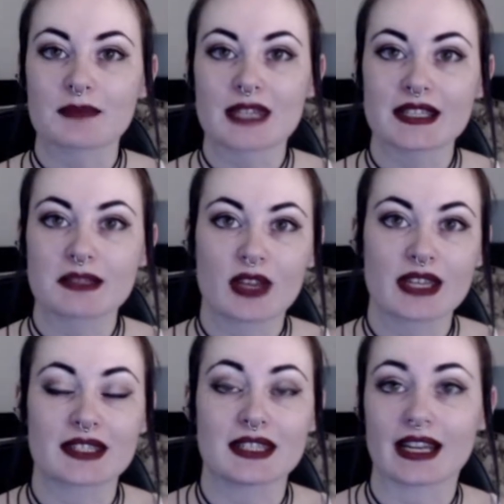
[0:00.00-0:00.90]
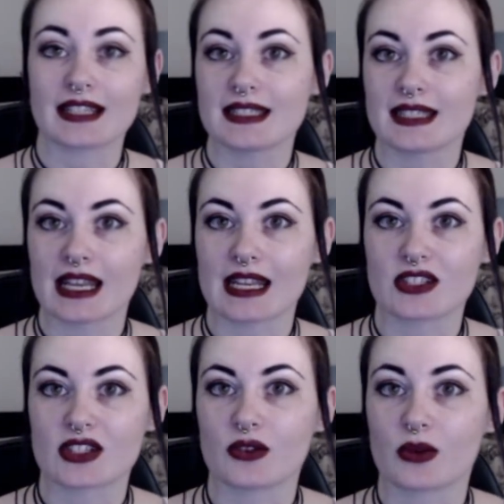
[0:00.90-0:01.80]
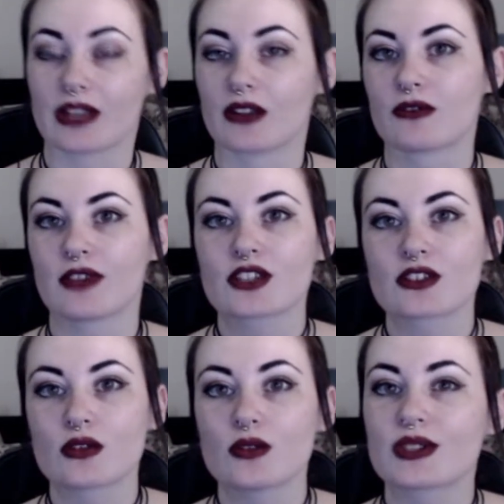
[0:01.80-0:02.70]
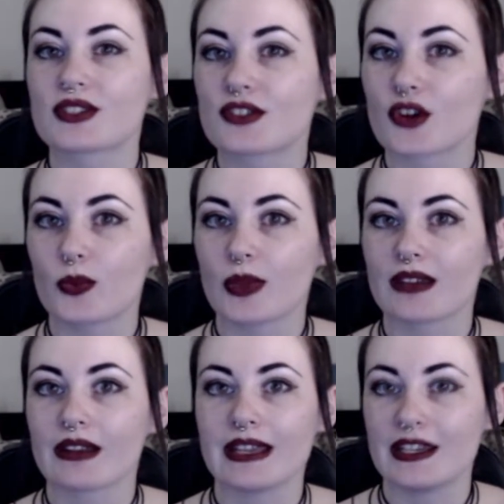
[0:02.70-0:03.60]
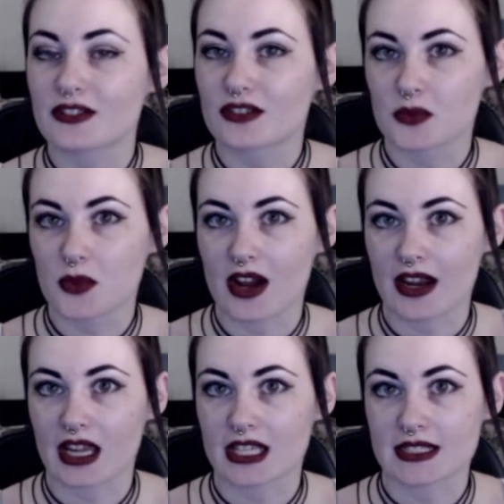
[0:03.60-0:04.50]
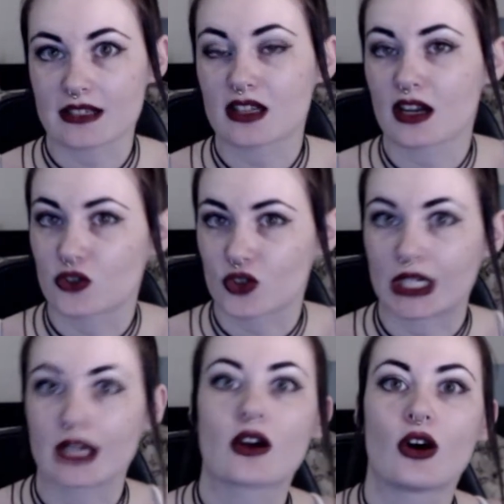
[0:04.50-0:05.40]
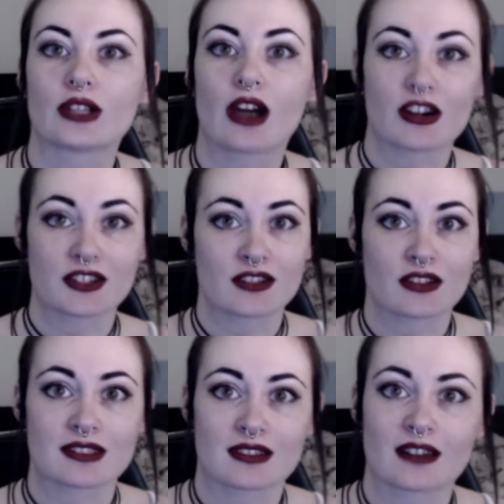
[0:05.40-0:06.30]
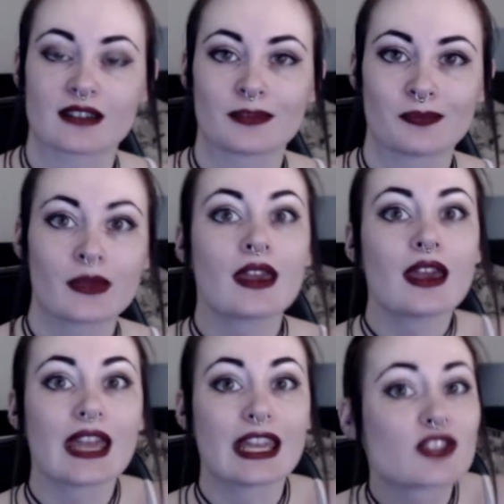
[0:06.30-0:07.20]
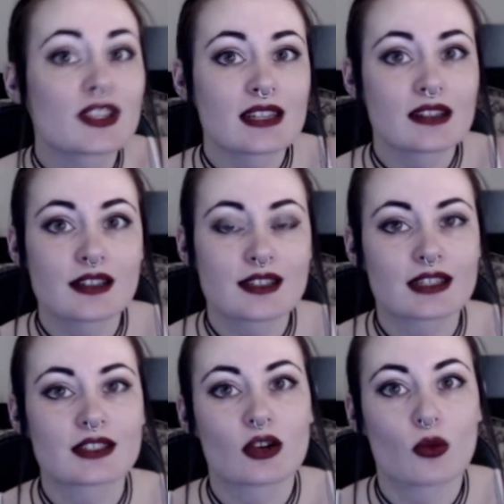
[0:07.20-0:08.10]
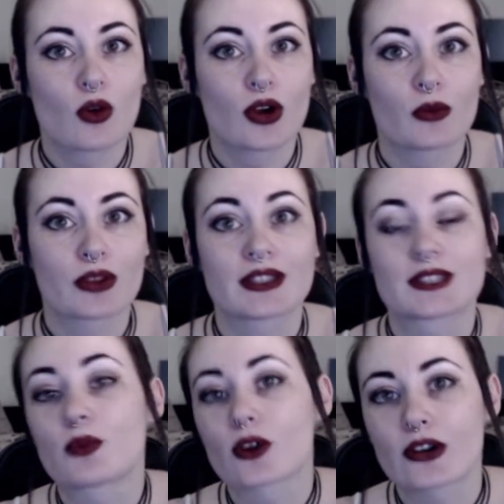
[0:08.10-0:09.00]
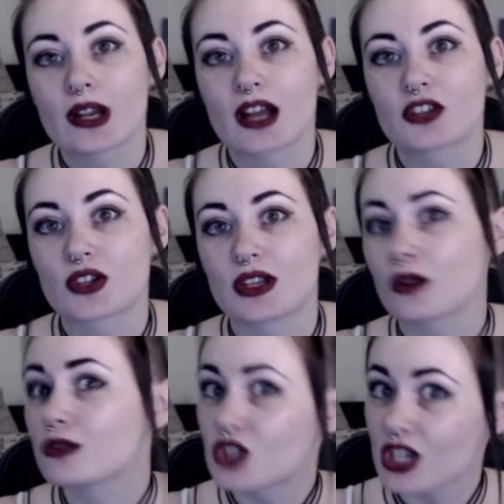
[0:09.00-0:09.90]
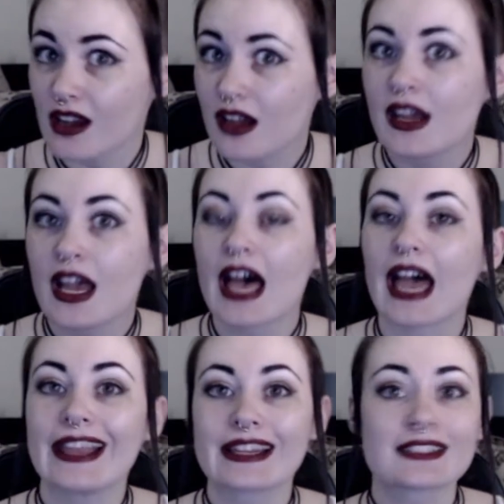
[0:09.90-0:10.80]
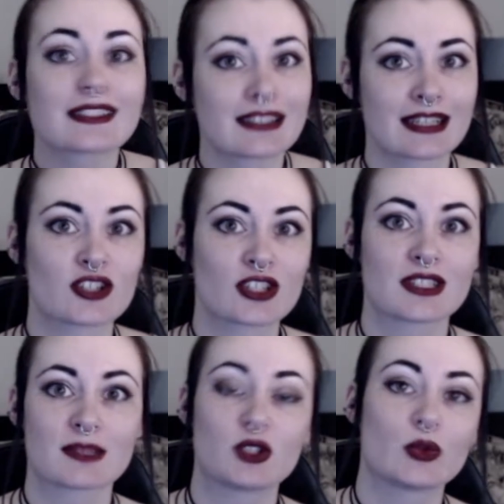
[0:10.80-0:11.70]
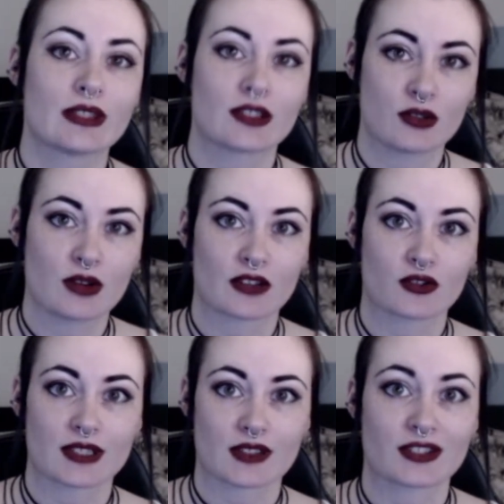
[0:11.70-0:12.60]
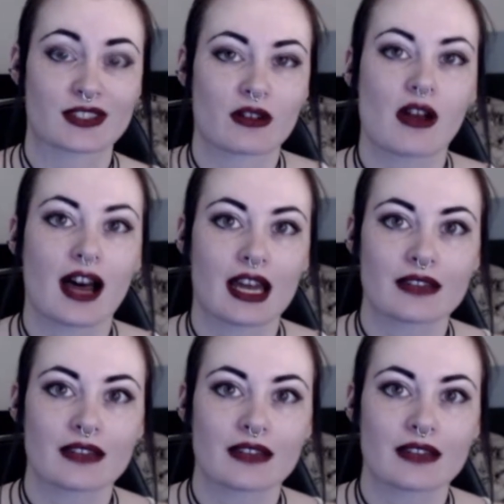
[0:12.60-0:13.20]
takes place in 1982 in a fictional dystopian Eastern Bloc esque country called Arstotzka. It just ended a six year war with its bordering country Kolechia, and the tensions between the two countries are still high.